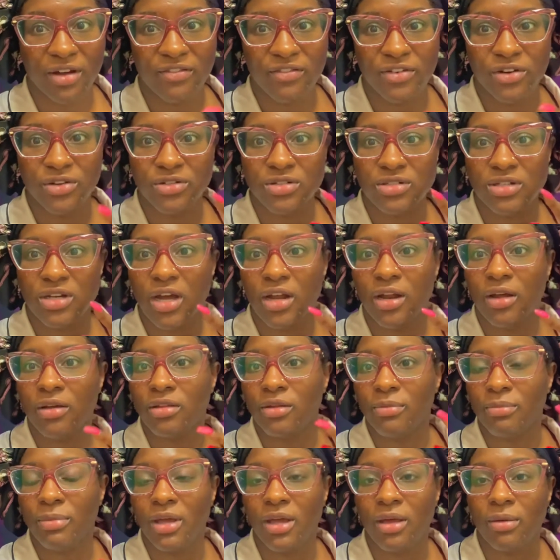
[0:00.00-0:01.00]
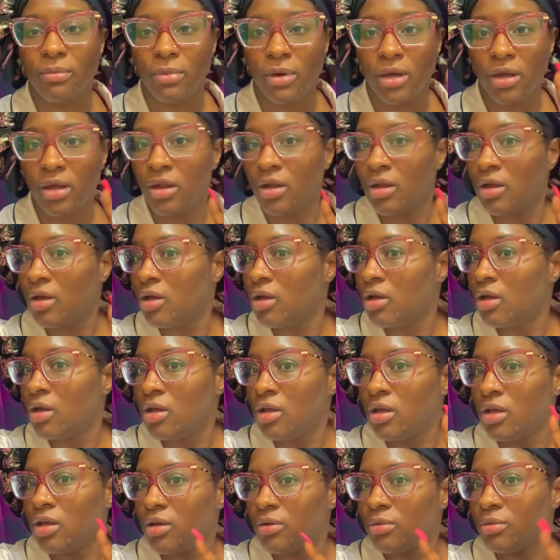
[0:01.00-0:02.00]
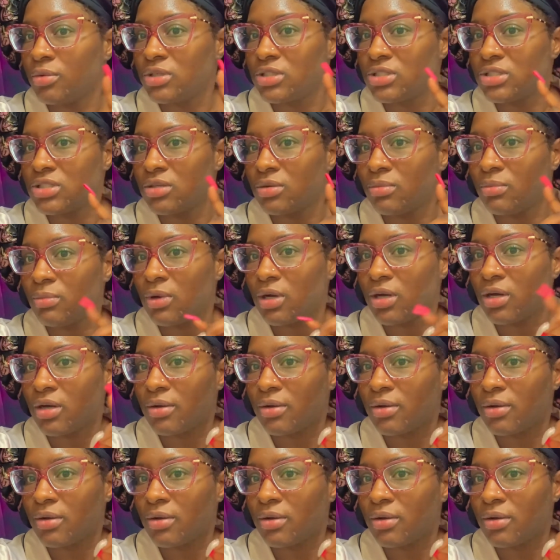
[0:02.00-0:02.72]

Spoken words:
first got out the bed, but it was some